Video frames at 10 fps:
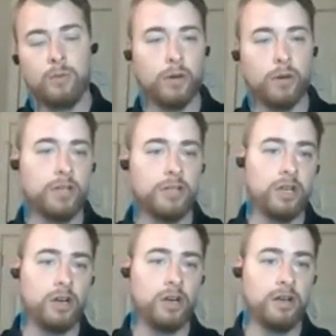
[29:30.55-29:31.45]
we're going to
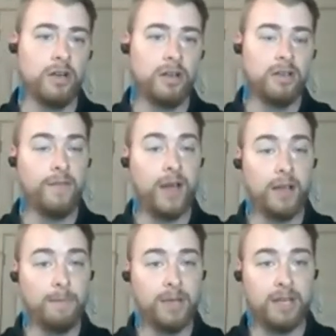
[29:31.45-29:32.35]
start
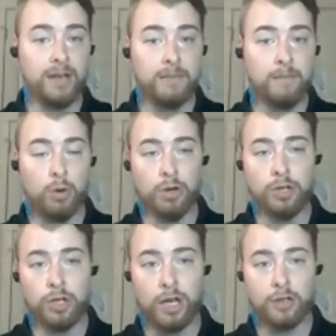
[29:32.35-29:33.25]
developing
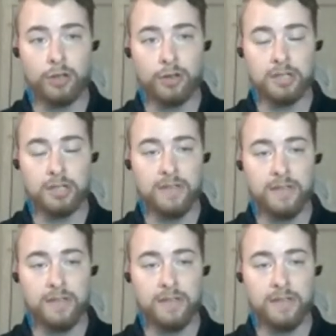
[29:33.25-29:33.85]
more doctors